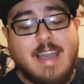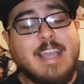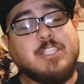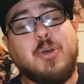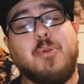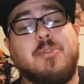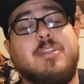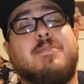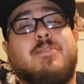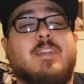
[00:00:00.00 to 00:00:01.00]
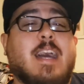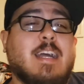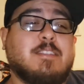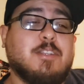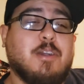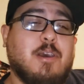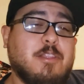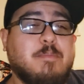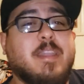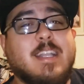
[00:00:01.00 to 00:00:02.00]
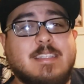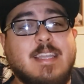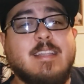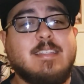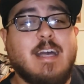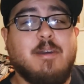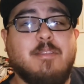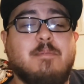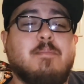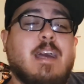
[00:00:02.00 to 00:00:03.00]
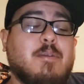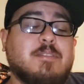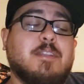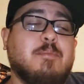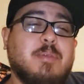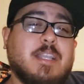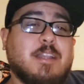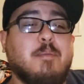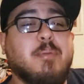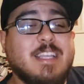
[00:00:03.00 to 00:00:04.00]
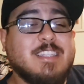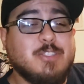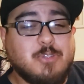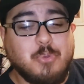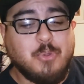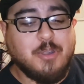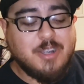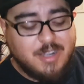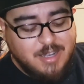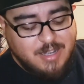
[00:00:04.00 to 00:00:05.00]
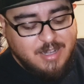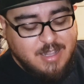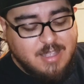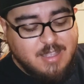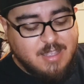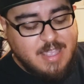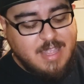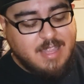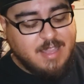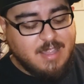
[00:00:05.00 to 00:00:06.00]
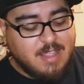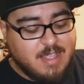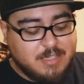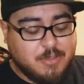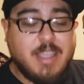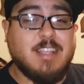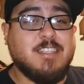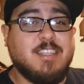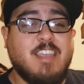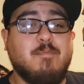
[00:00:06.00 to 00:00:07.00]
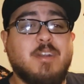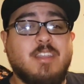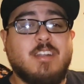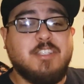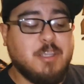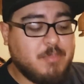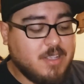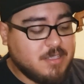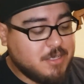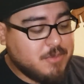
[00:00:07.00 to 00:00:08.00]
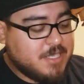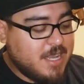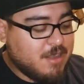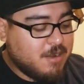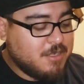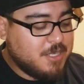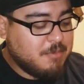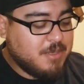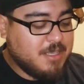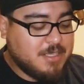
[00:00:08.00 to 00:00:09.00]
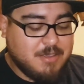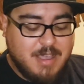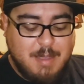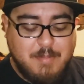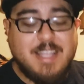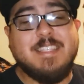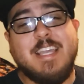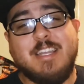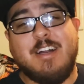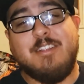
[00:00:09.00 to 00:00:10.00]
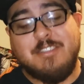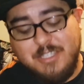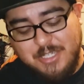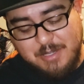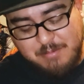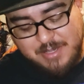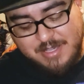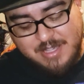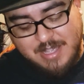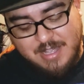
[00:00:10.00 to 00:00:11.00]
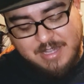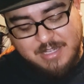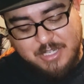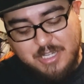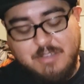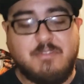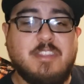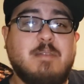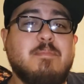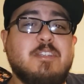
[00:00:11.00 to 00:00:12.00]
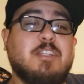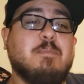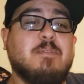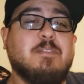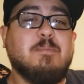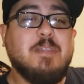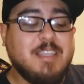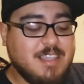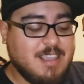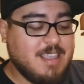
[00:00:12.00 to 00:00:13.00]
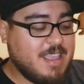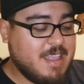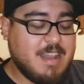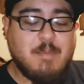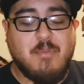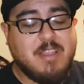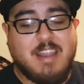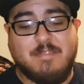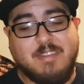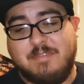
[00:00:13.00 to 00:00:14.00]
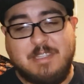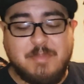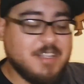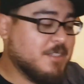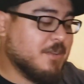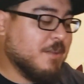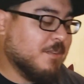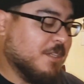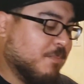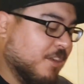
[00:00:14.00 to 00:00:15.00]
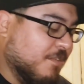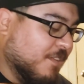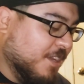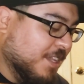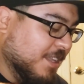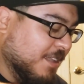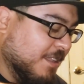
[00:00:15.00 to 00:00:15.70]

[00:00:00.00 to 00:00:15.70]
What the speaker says: I totally forgot to call them the next day to tell them I was going to pick it up in store, and so I could save money on shipping because it was $10 shipping. So I paid $10 in shipping just for them to ship it to me, and I'm only like 15 minutes away, which is pretty funny.